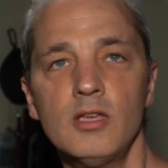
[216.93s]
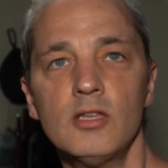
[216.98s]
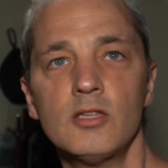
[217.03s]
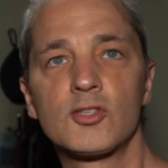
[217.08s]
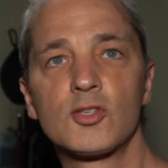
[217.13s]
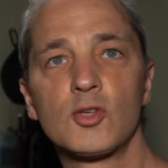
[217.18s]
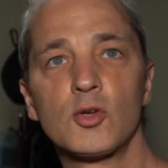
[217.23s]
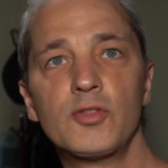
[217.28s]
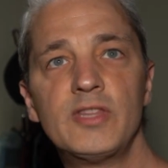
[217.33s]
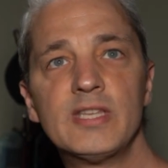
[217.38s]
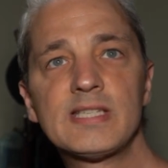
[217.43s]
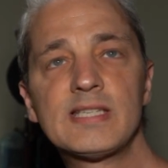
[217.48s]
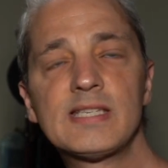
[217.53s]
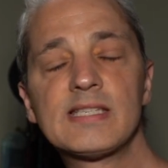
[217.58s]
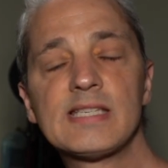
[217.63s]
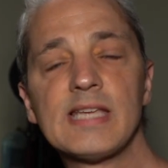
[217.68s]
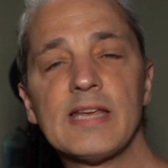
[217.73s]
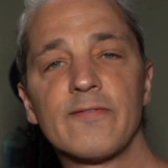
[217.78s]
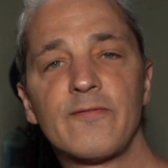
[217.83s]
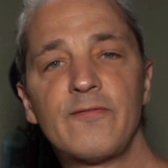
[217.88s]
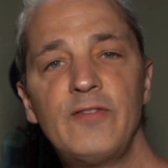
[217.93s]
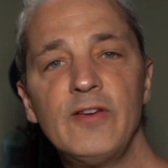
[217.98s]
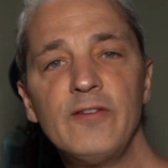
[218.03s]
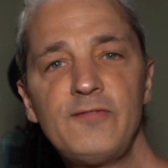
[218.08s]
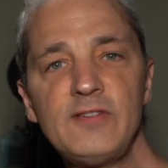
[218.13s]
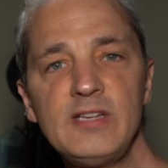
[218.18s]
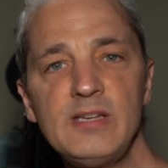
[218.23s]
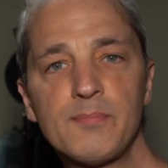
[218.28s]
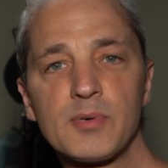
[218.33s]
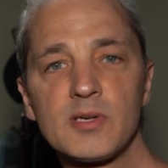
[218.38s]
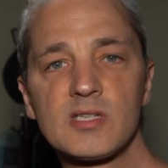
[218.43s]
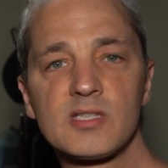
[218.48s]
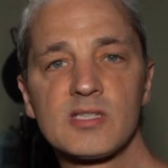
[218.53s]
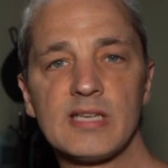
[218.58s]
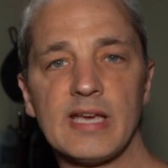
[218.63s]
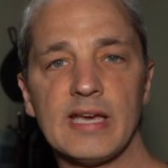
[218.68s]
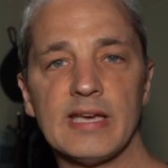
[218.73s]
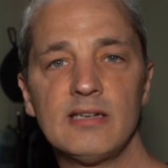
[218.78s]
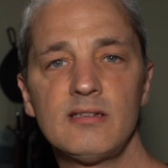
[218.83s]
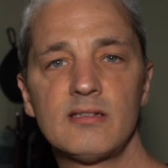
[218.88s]
So this is at
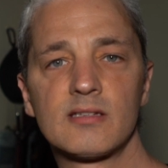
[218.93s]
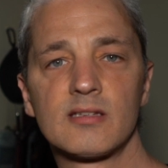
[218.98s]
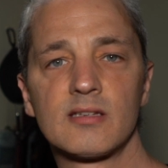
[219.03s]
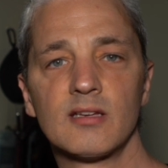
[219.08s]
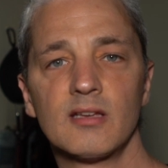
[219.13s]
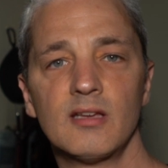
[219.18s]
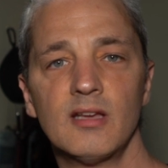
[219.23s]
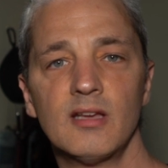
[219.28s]
50%,